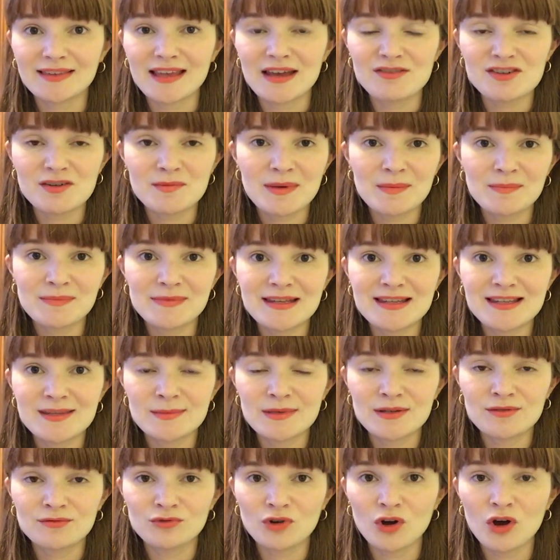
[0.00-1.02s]
Every time I did
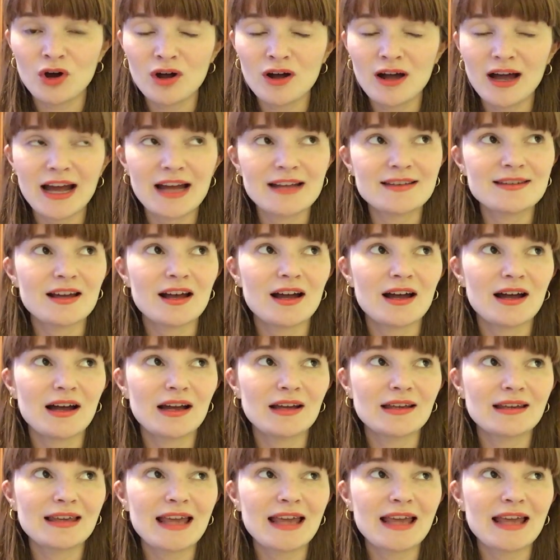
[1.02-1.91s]
something wrong, I